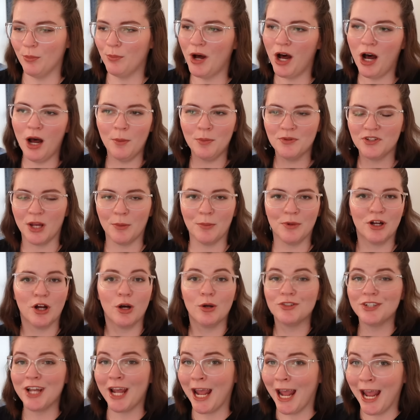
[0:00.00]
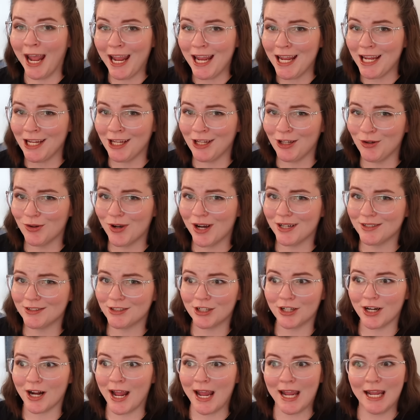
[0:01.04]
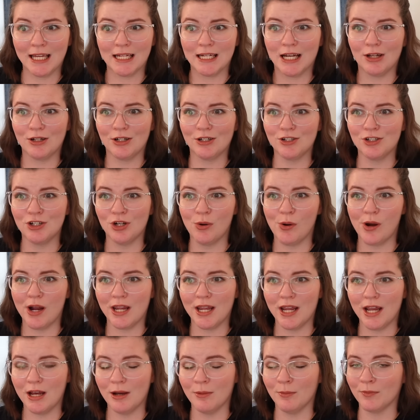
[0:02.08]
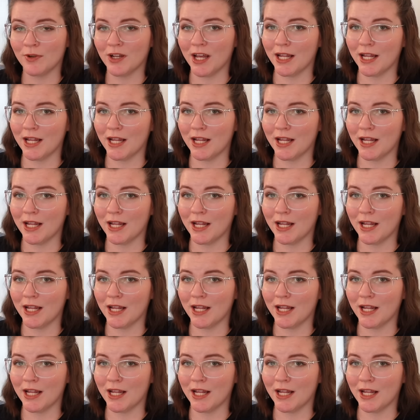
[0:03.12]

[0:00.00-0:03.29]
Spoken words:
pops up and goes, "Hey, you guys are hanging out at 2 a.m.